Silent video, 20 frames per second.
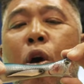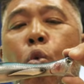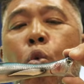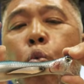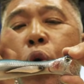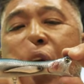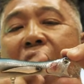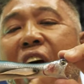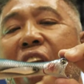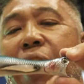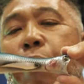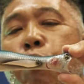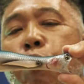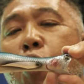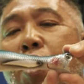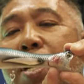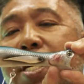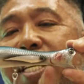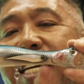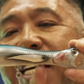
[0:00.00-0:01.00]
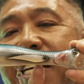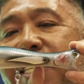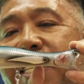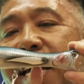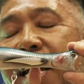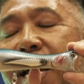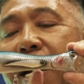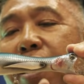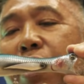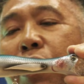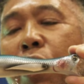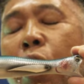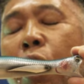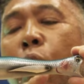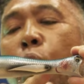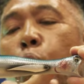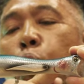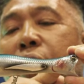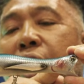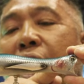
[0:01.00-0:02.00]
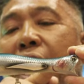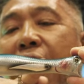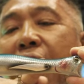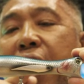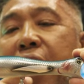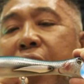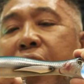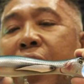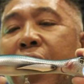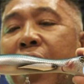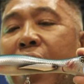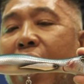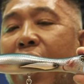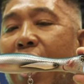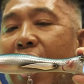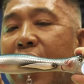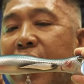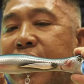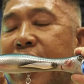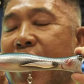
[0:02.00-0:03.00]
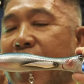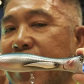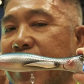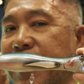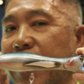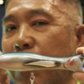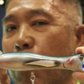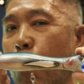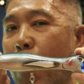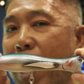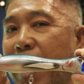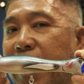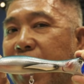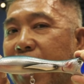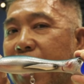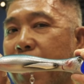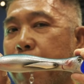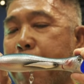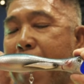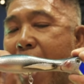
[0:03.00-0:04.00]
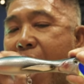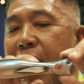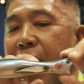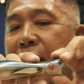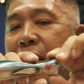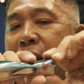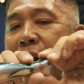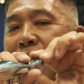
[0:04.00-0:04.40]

We added more detail. We added uh, tungsten weight in the back.